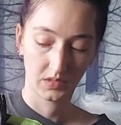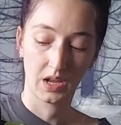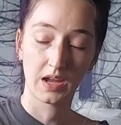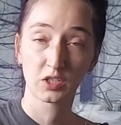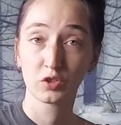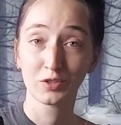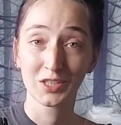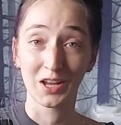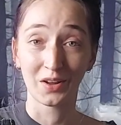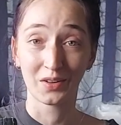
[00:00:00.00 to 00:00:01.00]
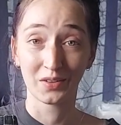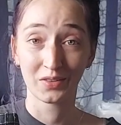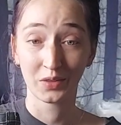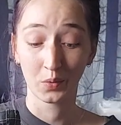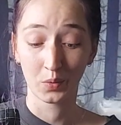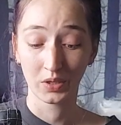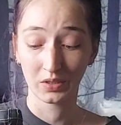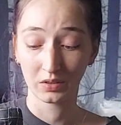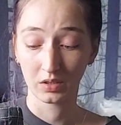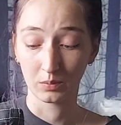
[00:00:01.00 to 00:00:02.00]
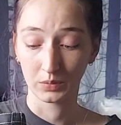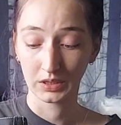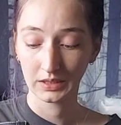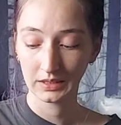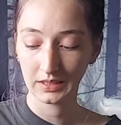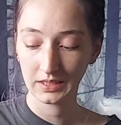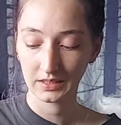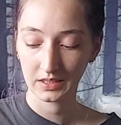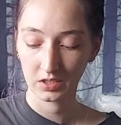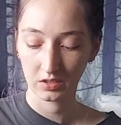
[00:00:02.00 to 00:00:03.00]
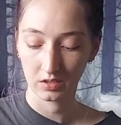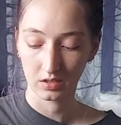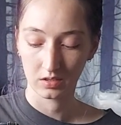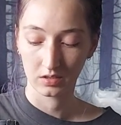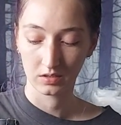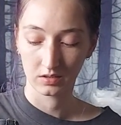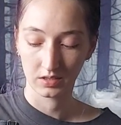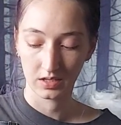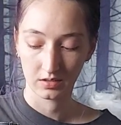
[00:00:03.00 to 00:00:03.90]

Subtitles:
As you can tell, the oil completely took on a lot